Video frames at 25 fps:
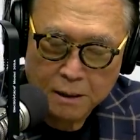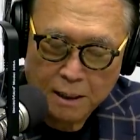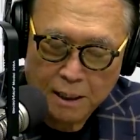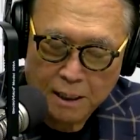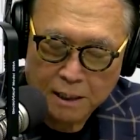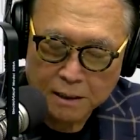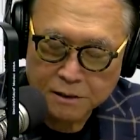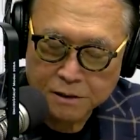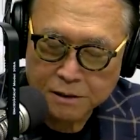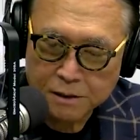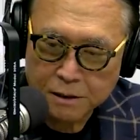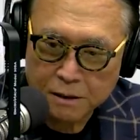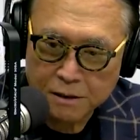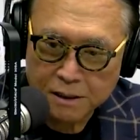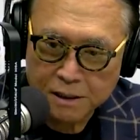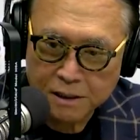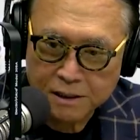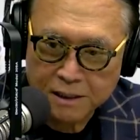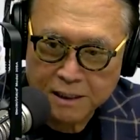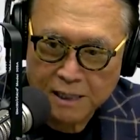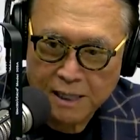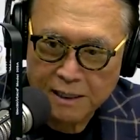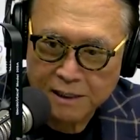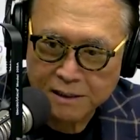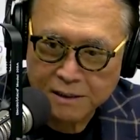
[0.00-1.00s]
And so this
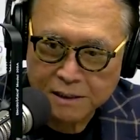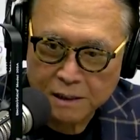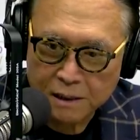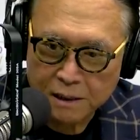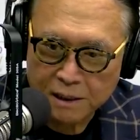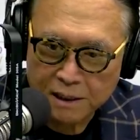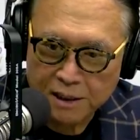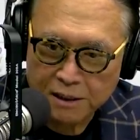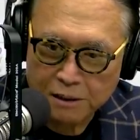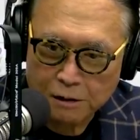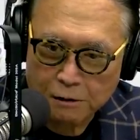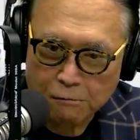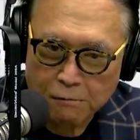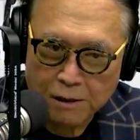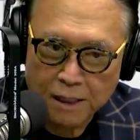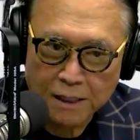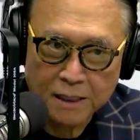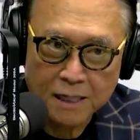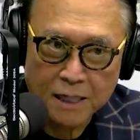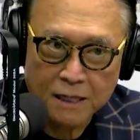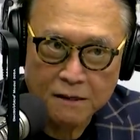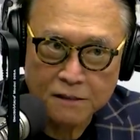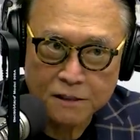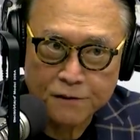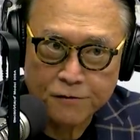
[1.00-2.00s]
guy is the leader right
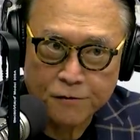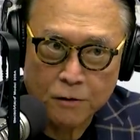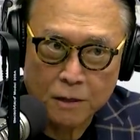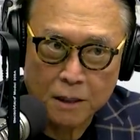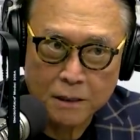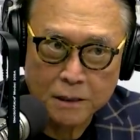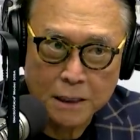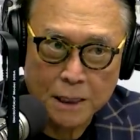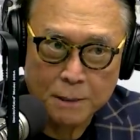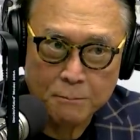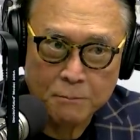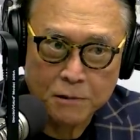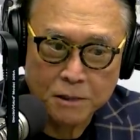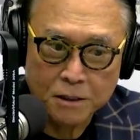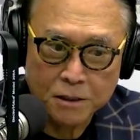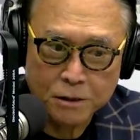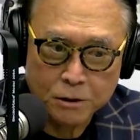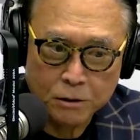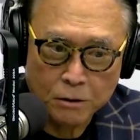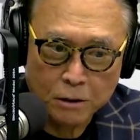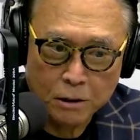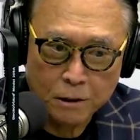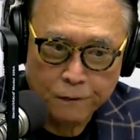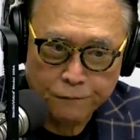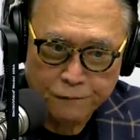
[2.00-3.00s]
now, as far as I'm
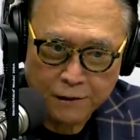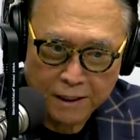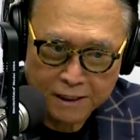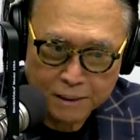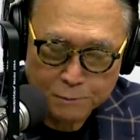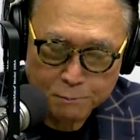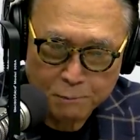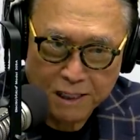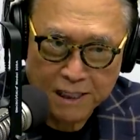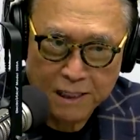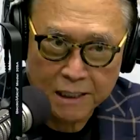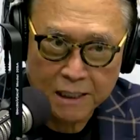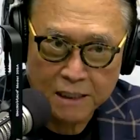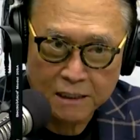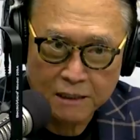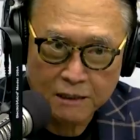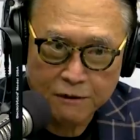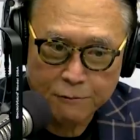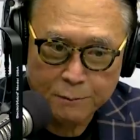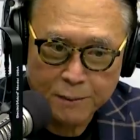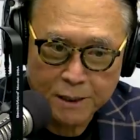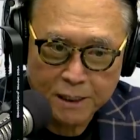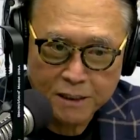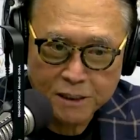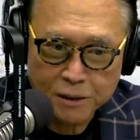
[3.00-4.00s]
concerned, of explaining it to
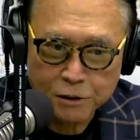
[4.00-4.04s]
everybody.